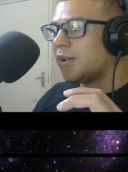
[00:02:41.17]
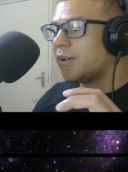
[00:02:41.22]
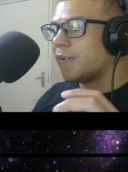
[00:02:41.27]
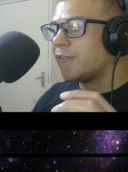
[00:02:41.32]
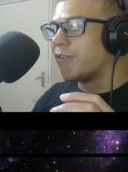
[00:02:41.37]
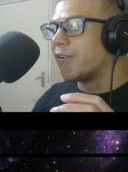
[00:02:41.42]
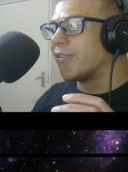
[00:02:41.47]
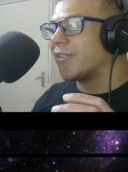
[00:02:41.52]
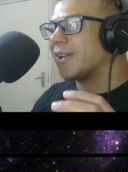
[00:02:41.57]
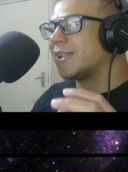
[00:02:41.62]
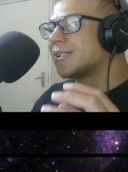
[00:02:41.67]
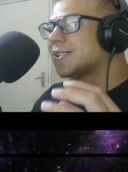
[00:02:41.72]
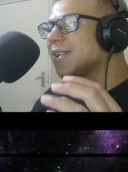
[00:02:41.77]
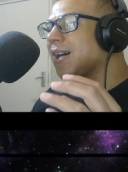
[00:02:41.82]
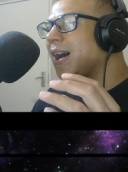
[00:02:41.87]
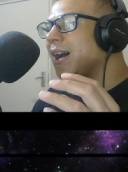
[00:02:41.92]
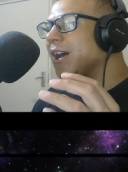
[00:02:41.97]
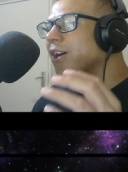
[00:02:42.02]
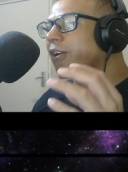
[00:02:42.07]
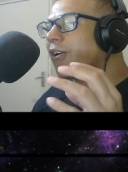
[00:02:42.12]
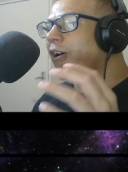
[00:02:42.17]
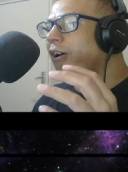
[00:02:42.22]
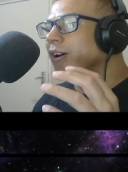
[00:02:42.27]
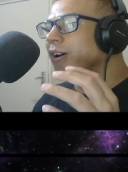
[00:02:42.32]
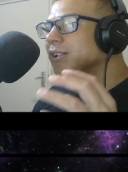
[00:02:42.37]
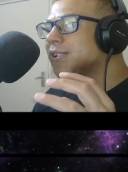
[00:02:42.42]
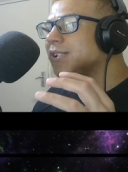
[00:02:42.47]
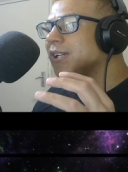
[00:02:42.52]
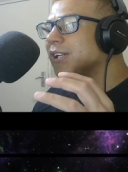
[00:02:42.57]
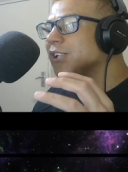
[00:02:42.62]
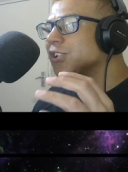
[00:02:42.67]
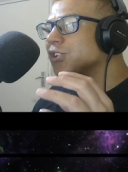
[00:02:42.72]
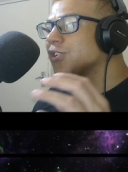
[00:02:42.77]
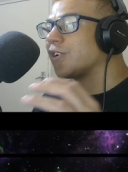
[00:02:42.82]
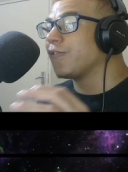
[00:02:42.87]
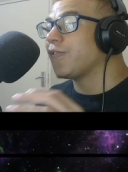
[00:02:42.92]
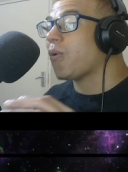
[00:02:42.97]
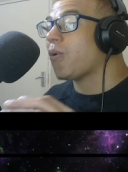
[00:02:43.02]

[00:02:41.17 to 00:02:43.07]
for the entire contents of